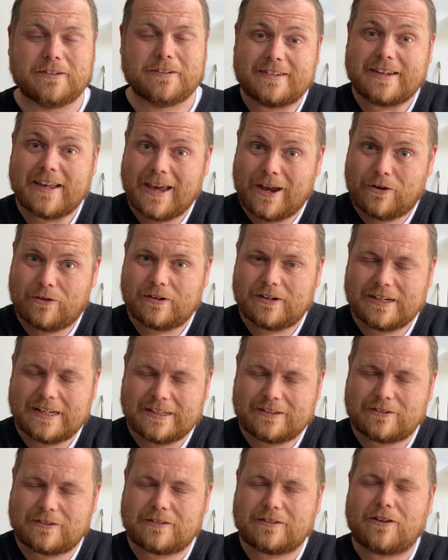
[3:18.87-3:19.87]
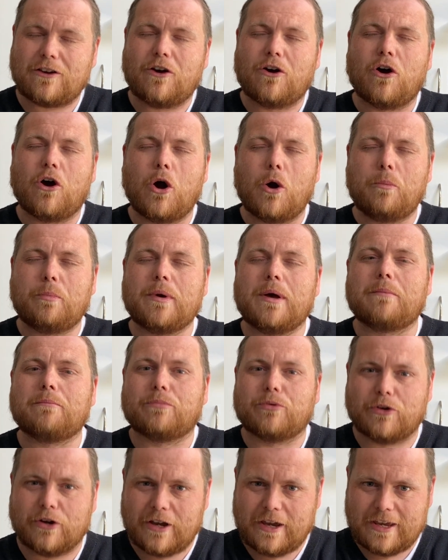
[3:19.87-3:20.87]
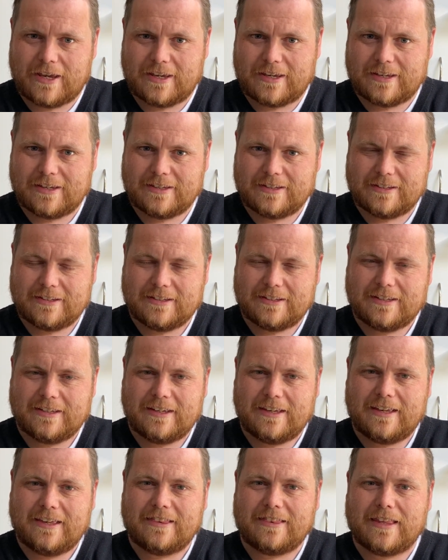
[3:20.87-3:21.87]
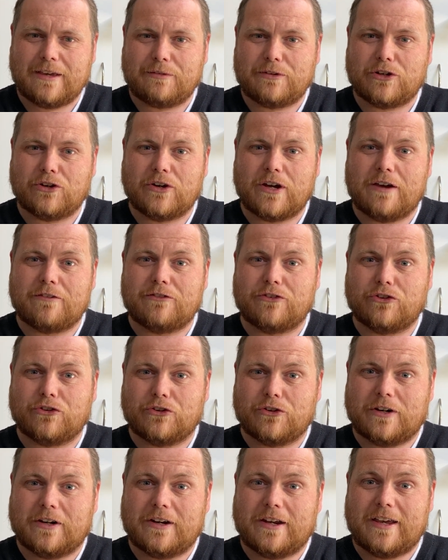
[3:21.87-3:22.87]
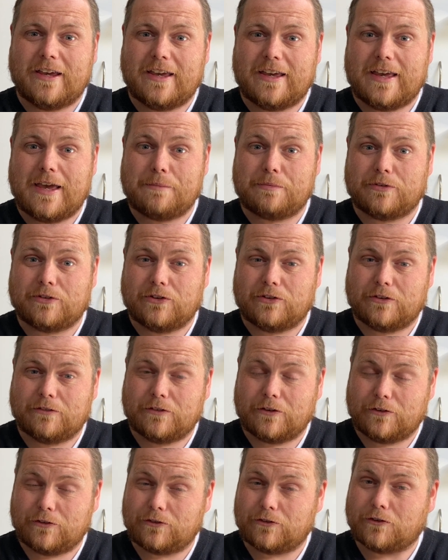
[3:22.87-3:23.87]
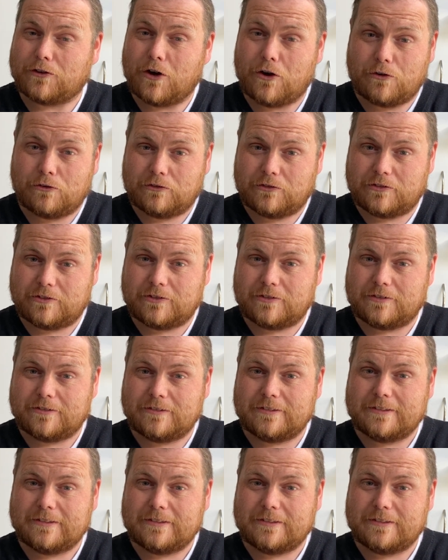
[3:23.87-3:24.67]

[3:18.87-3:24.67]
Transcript: Now let's hope and pray that we don't have another episode of those scones.